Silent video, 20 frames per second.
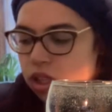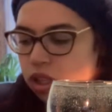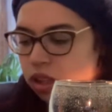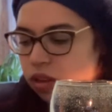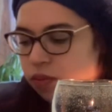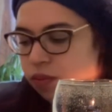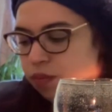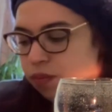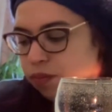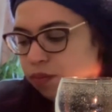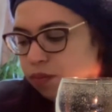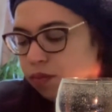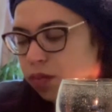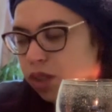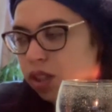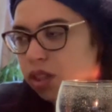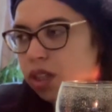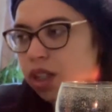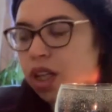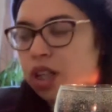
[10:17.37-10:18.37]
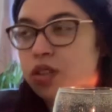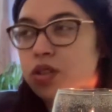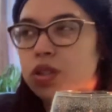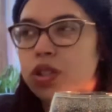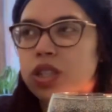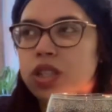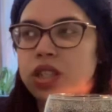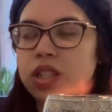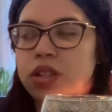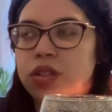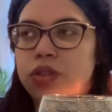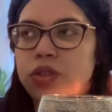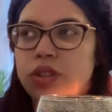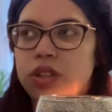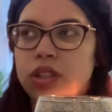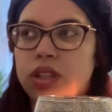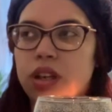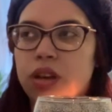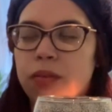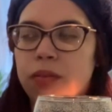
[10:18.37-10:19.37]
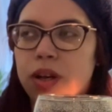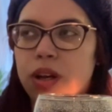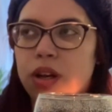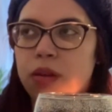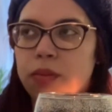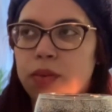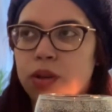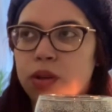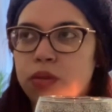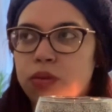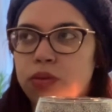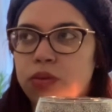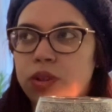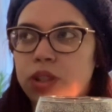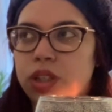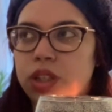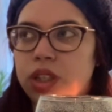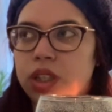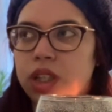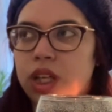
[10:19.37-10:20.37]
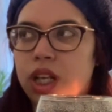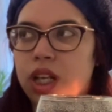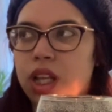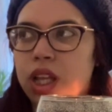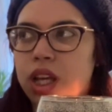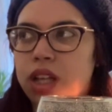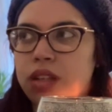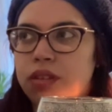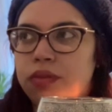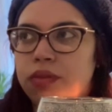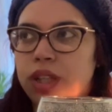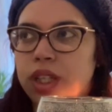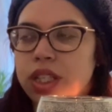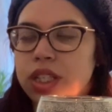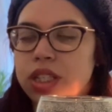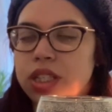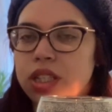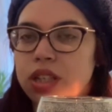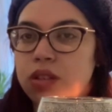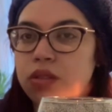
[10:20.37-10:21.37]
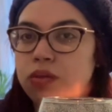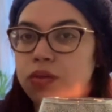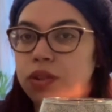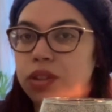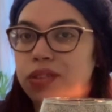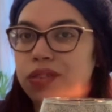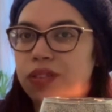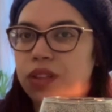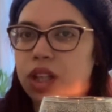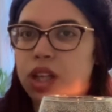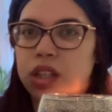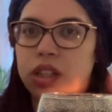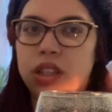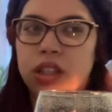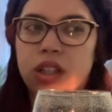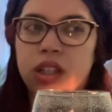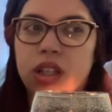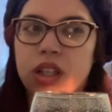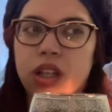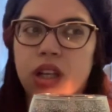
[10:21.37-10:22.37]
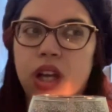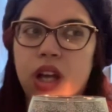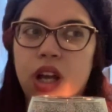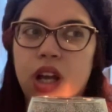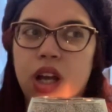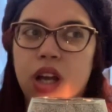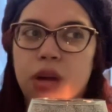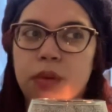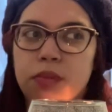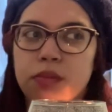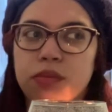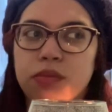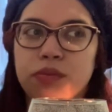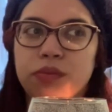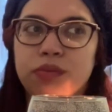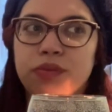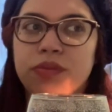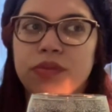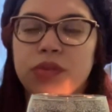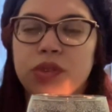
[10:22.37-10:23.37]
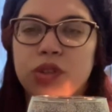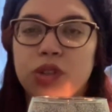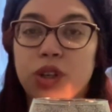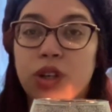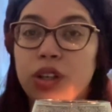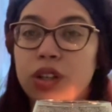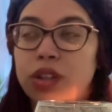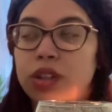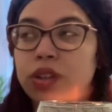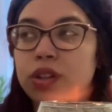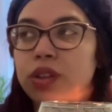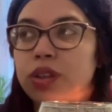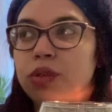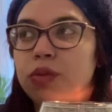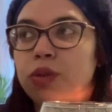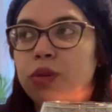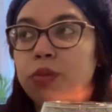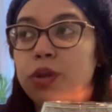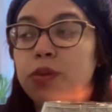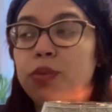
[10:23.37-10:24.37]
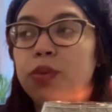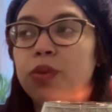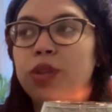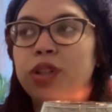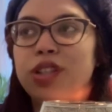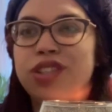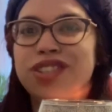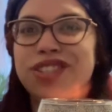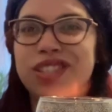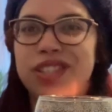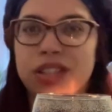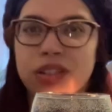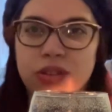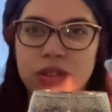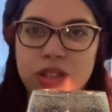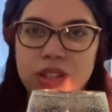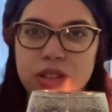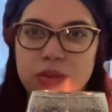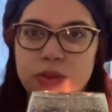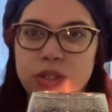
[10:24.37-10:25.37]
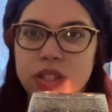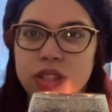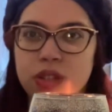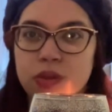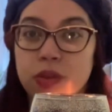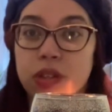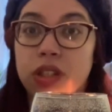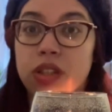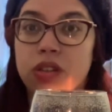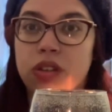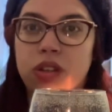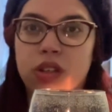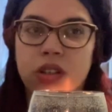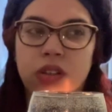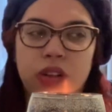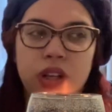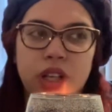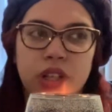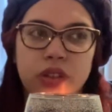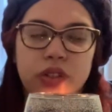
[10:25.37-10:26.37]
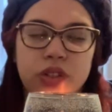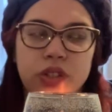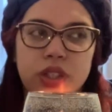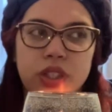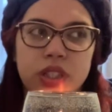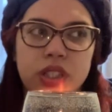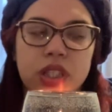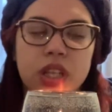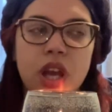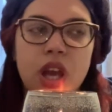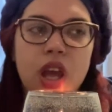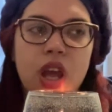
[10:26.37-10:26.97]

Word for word: um, the energies that usually come up are really a lot of like self-reflecting um, darker what people would consider let's put it this way darker energies